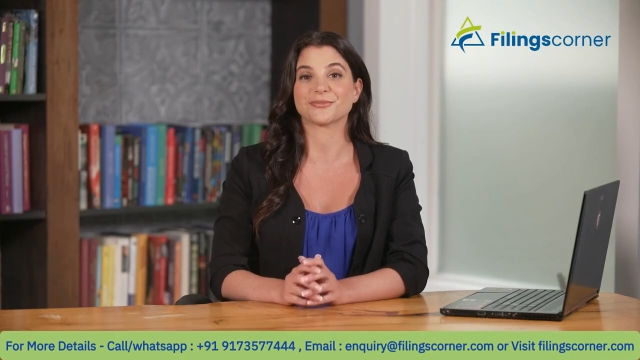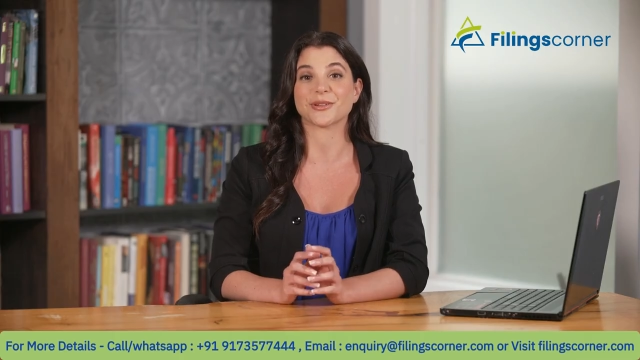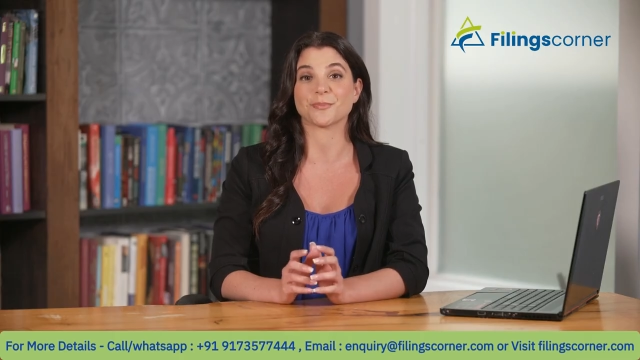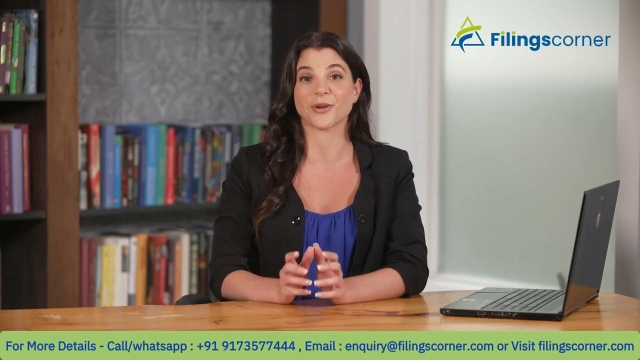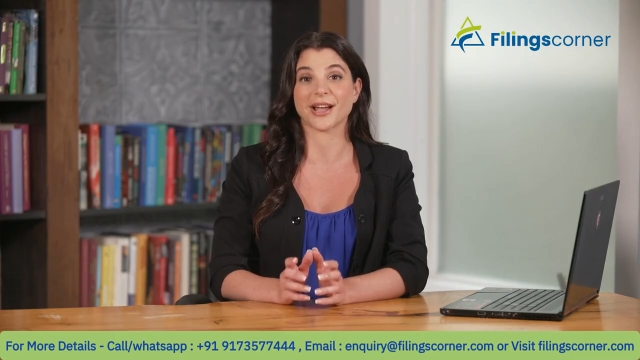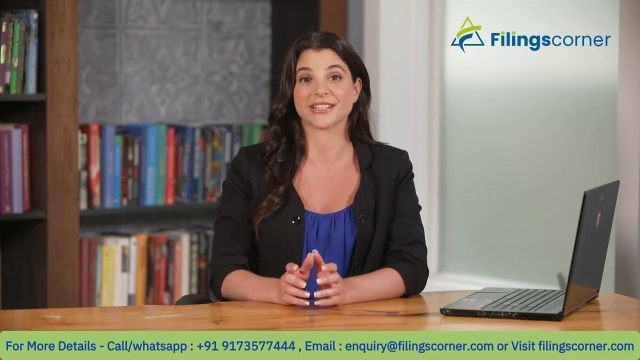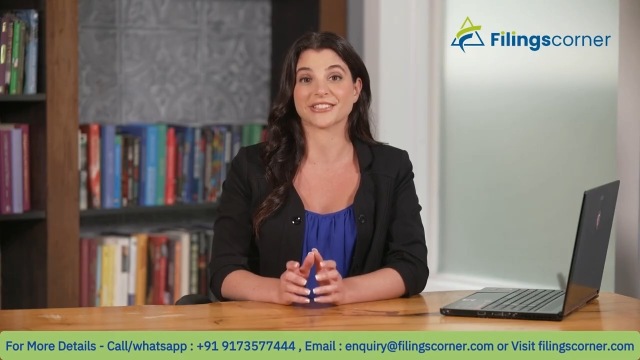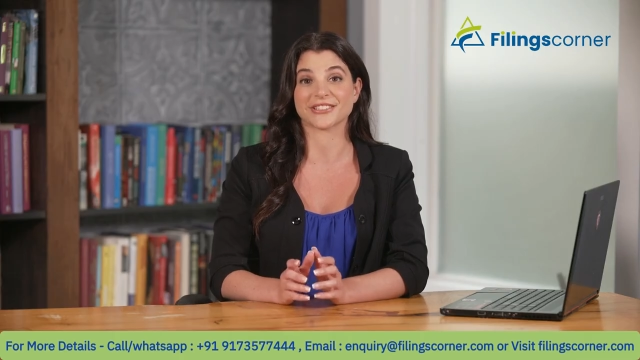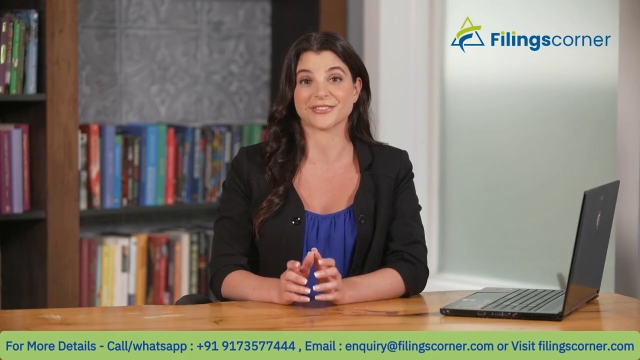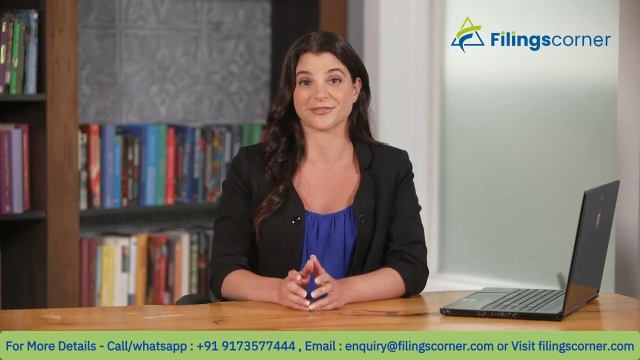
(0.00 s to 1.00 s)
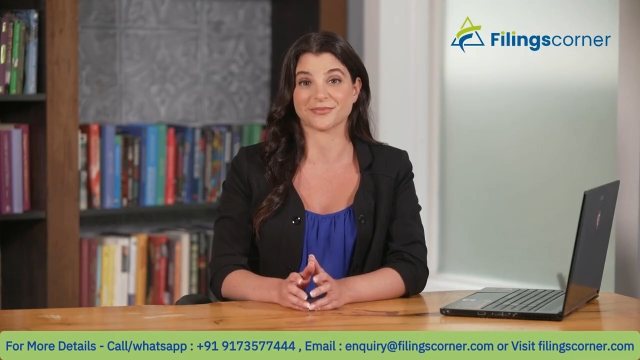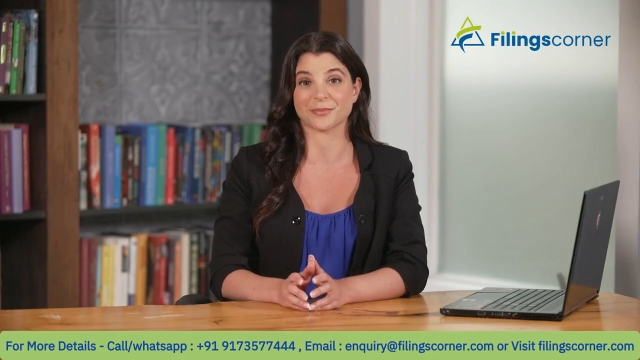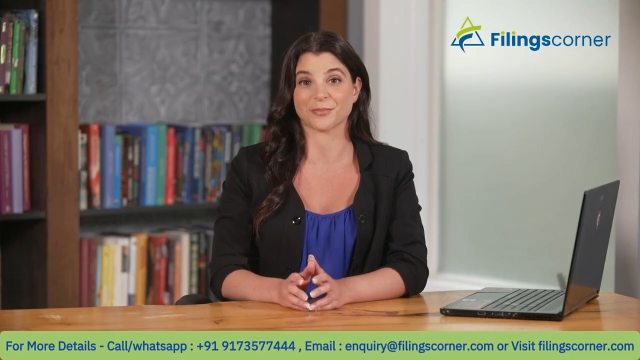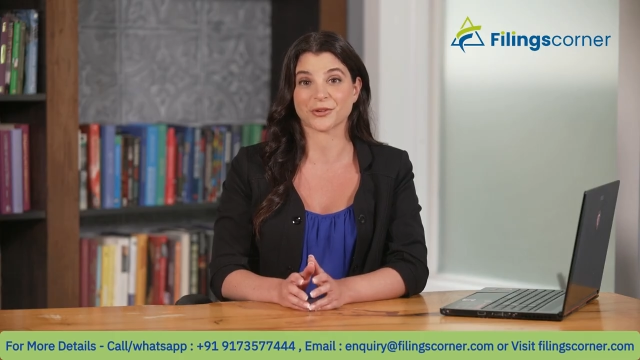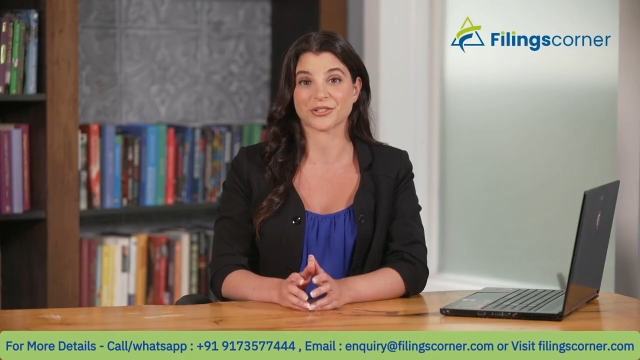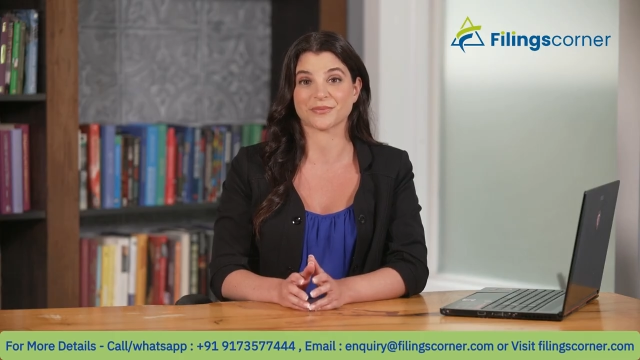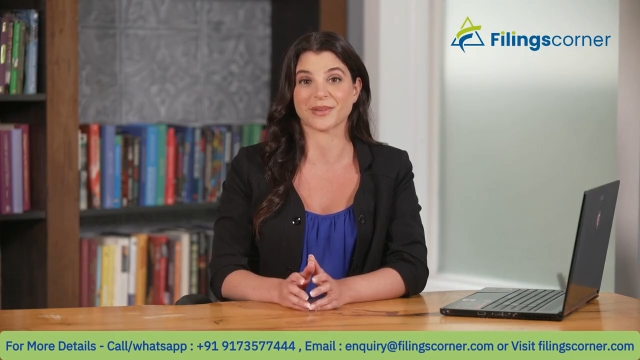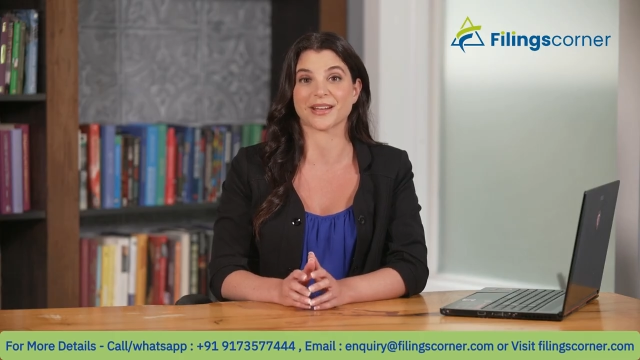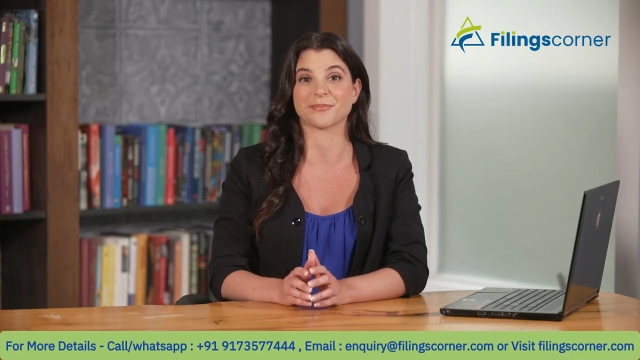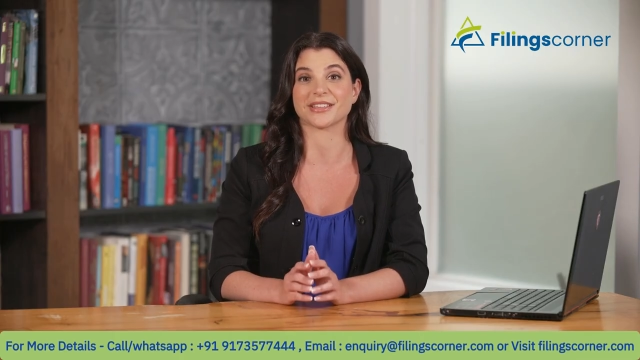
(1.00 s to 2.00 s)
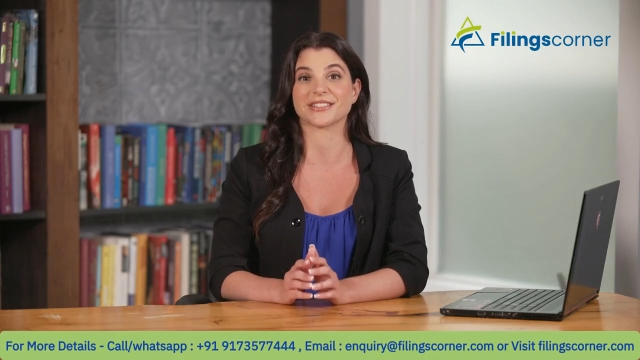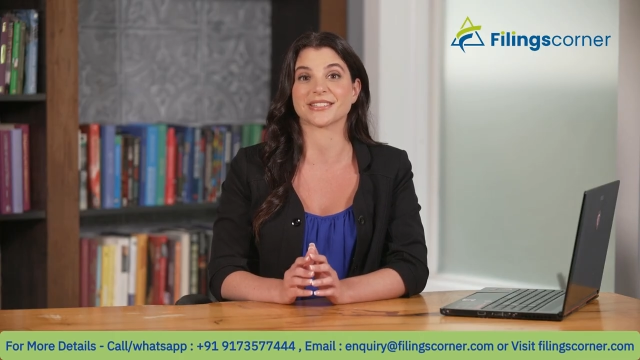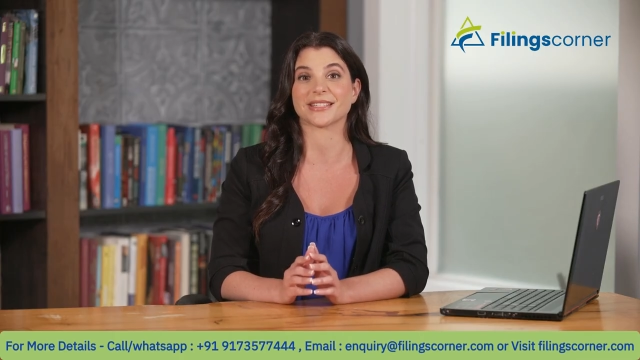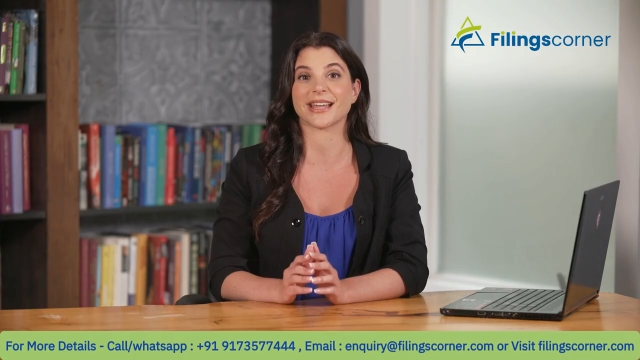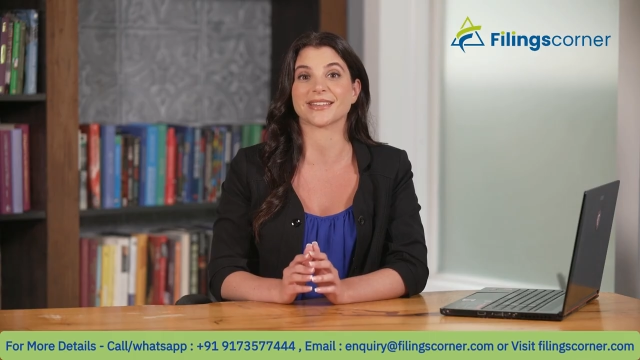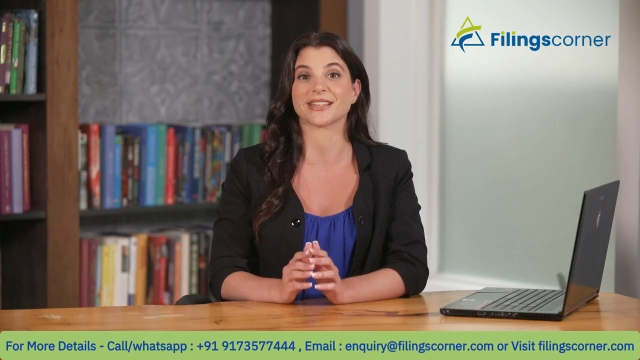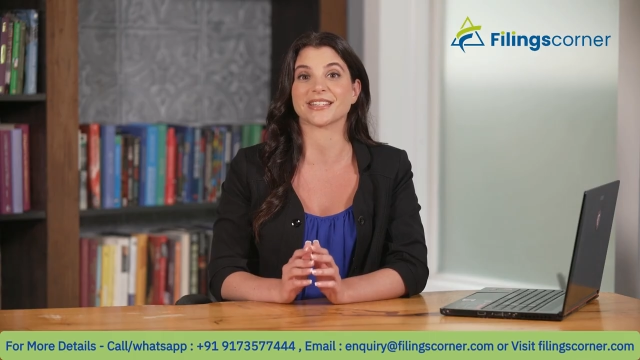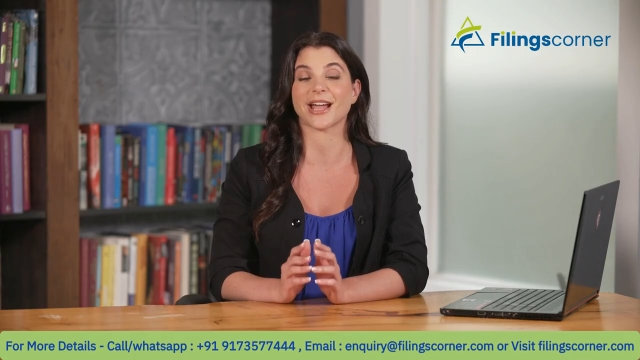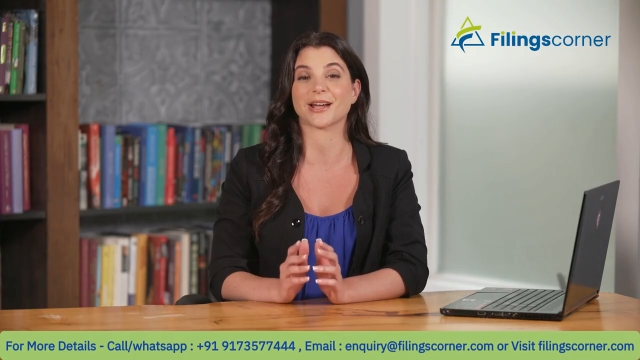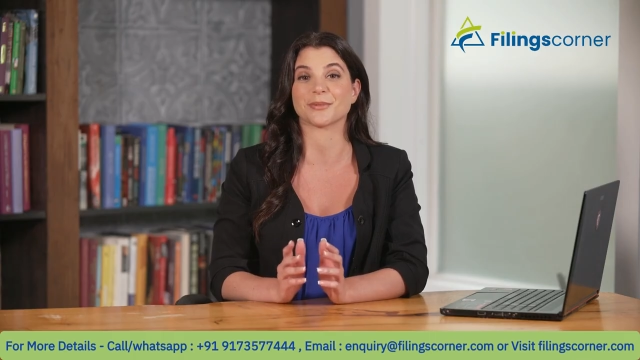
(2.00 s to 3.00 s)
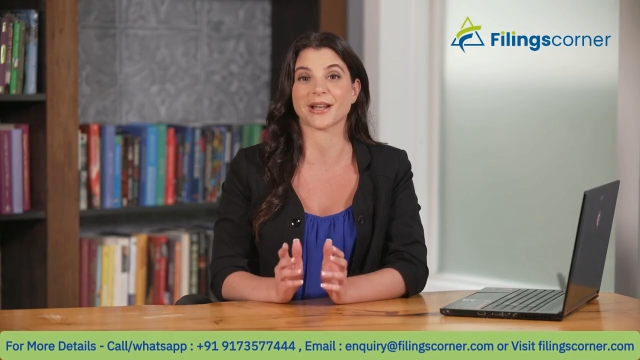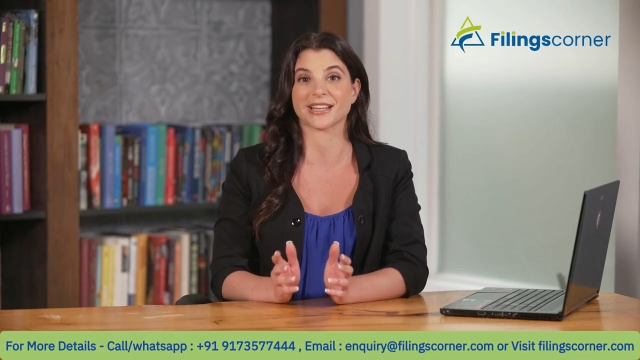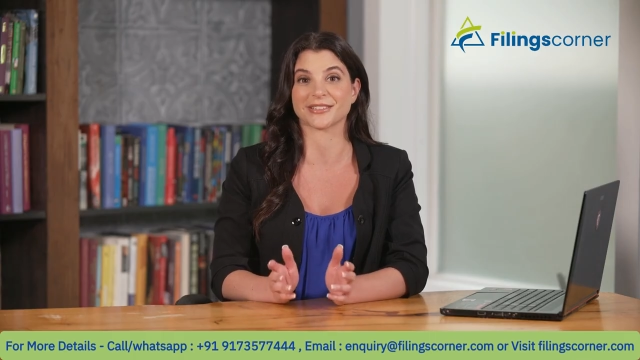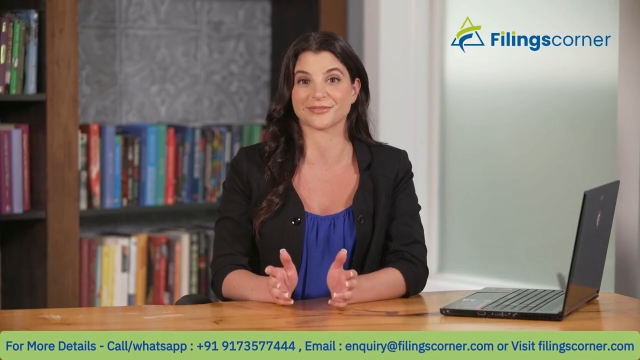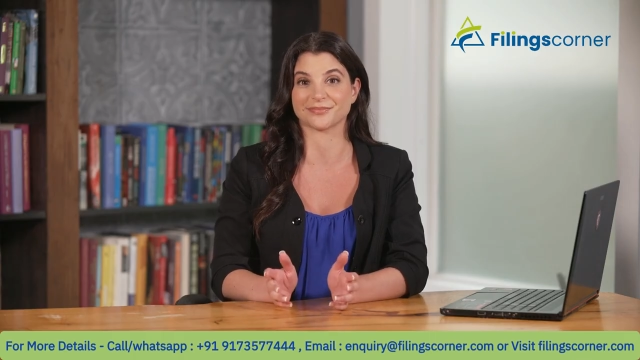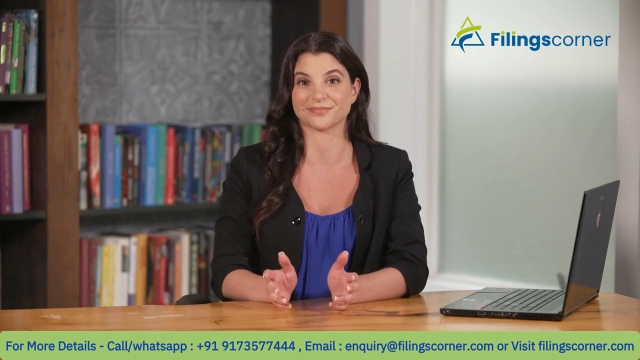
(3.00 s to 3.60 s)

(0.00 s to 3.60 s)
the price, the mode of payment, and the timeline.